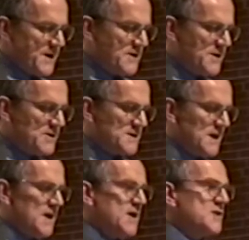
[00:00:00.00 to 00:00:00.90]

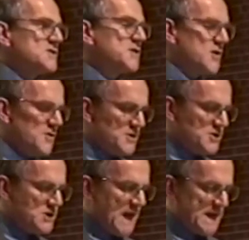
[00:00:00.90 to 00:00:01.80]
failures,
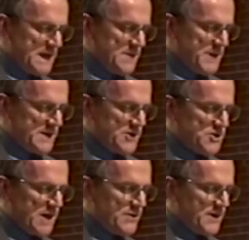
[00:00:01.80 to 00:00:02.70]
so jaded by the
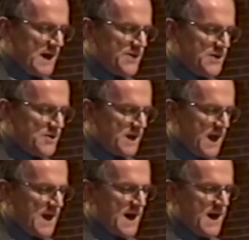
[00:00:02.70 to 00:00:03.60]
general ethical
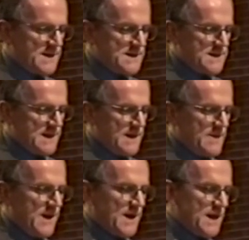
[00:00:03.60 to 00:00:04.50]
chaos,
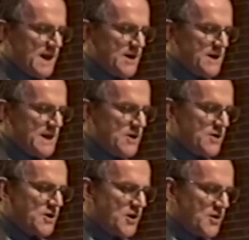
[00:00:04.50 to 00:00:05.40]
that clarity
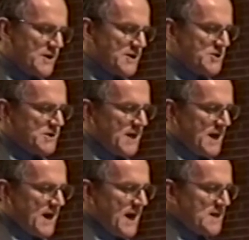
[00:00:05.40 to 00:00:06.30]
or courage
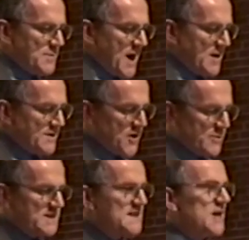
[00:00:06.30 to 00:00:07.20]
on the matter of
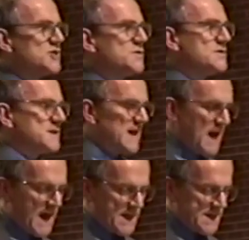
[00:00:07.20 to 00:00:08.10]

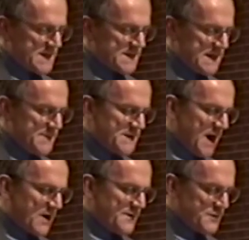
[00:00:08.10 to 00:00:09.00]
homosexuality seems
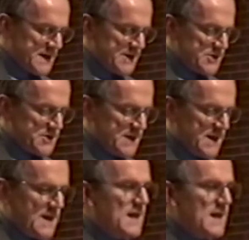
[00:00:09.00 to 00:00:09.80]
out of reach.